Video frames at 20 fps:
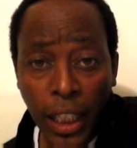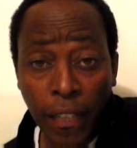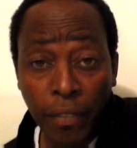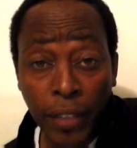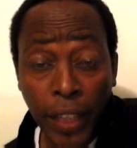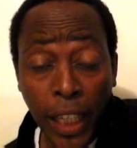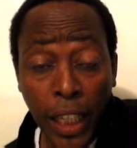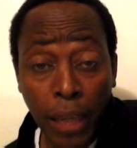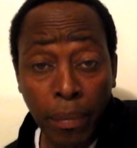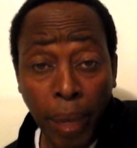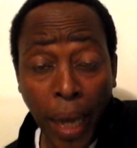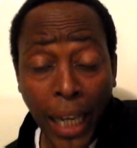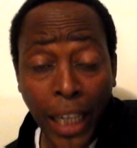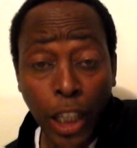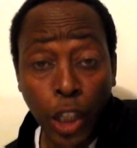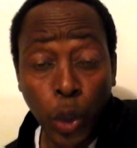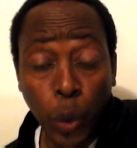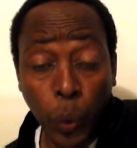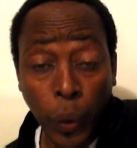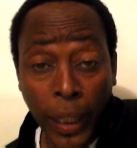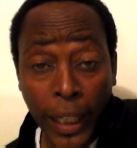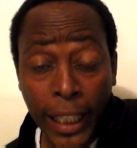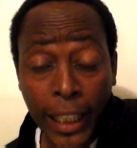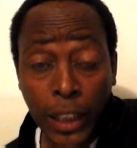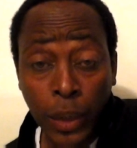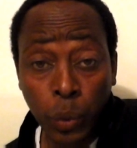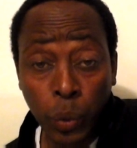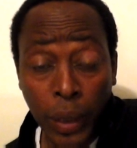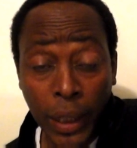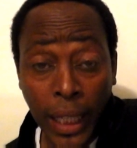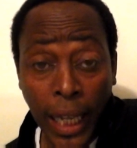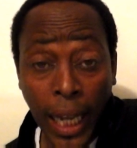If anybody agrees with